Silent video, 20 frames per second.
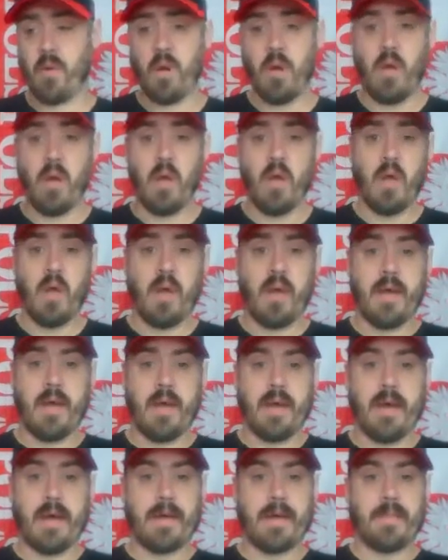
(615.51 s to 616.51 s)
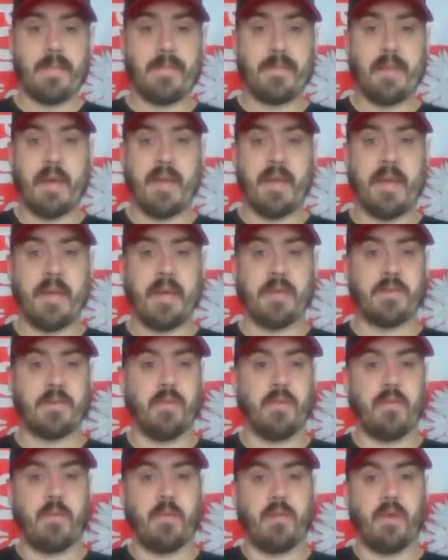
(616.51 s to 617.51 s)
Payday's only around the
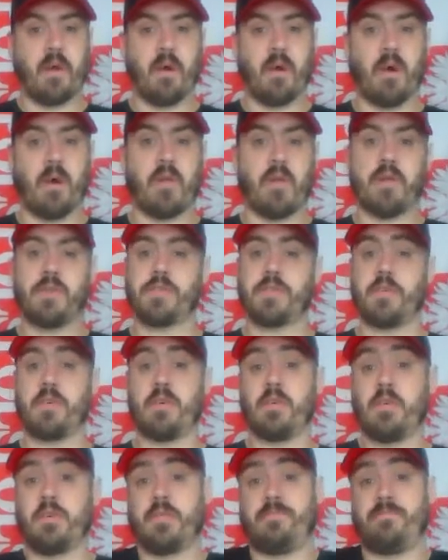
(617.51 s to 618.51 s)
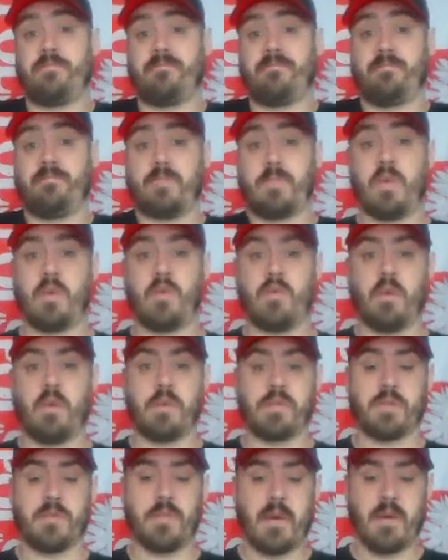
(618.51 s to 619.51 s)
corner, so who knows, there might be
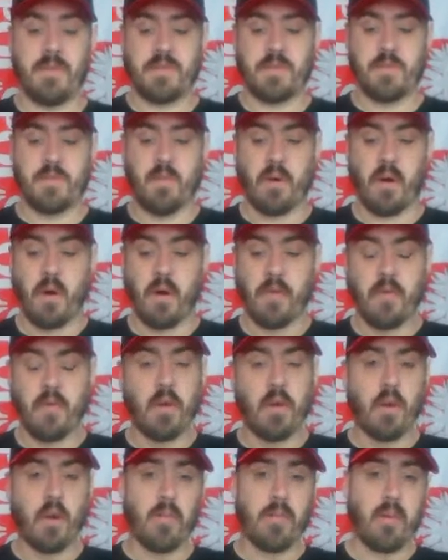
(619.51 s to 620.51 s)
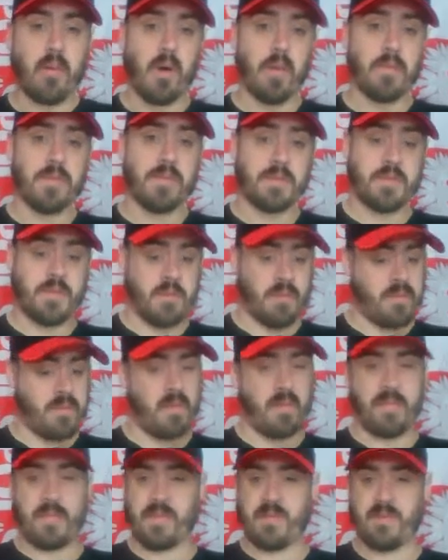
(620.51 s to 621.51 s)
some more Funko Pops, there'll probably be some
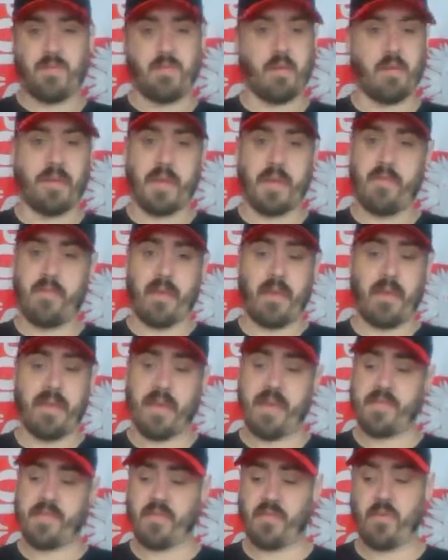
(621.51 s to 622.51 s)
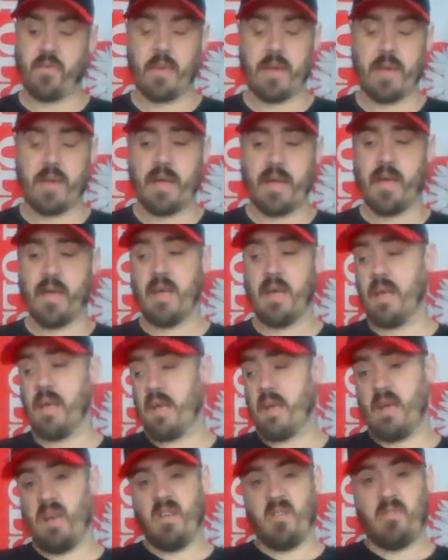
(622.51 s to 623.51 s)
more DVDs on the way,
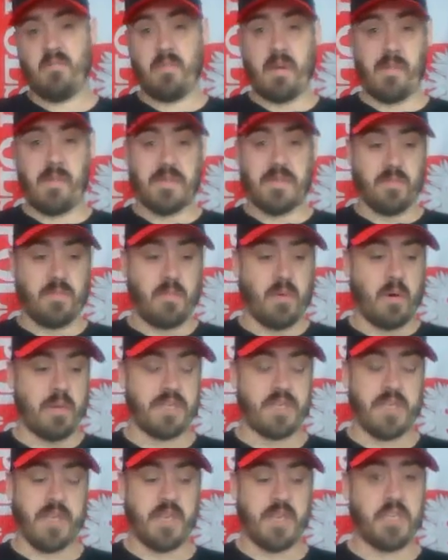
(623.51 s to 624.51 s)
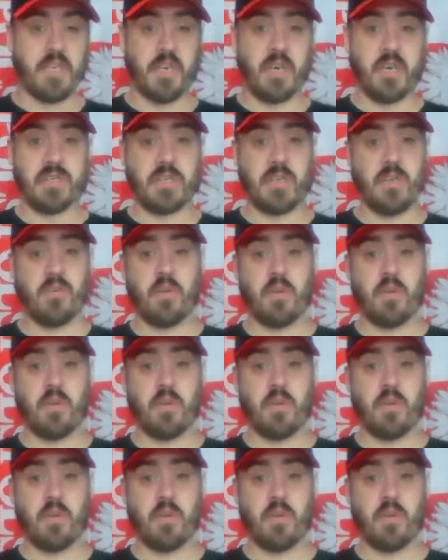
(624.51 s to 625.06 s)
maybe some more t-shirts, who knows.